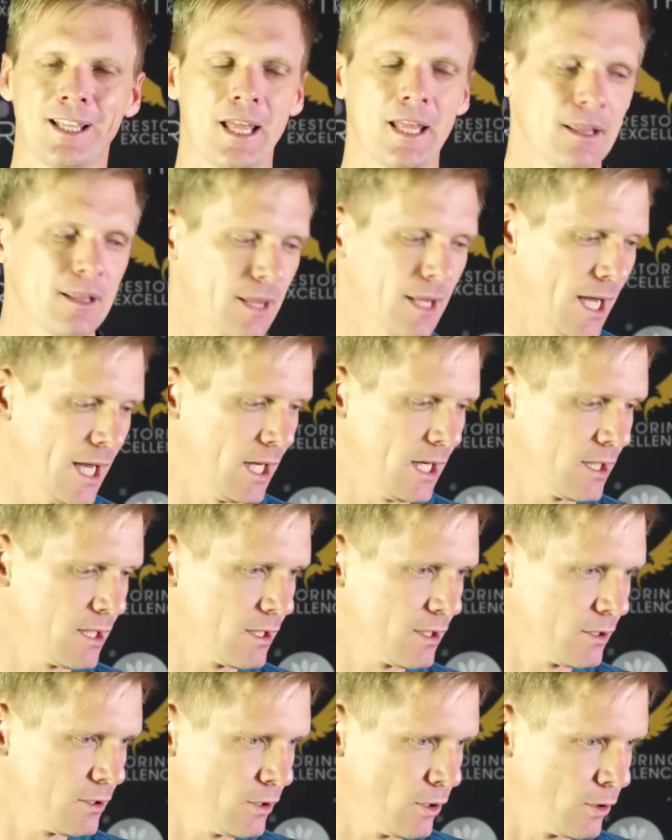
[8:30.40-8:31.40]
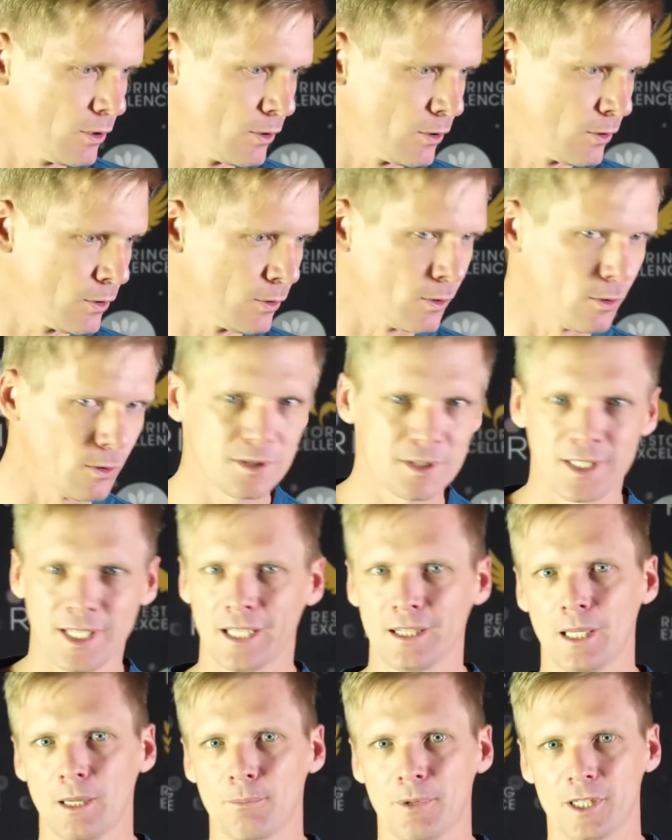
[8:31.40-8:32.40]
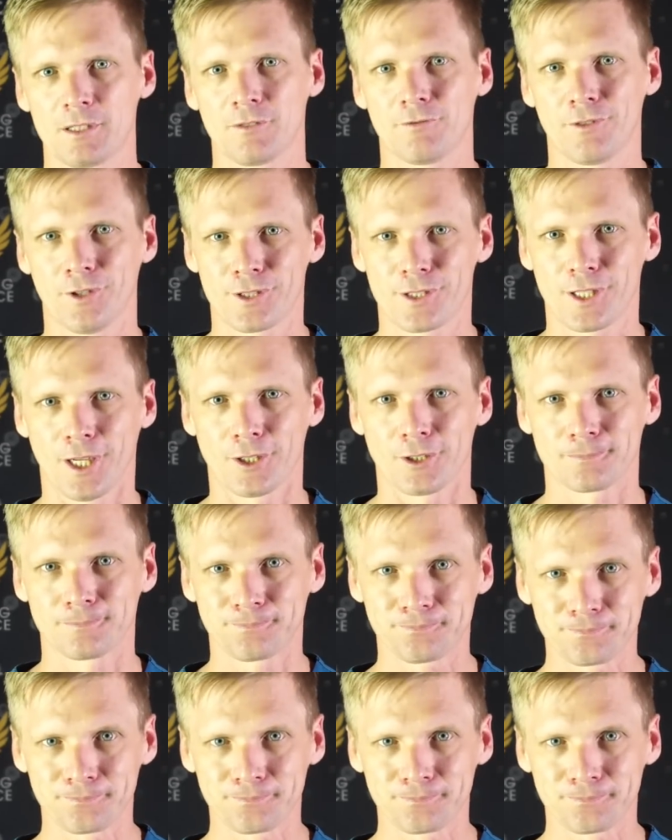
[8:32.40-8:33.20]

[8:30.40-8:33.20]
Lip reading: then you get the impression first go,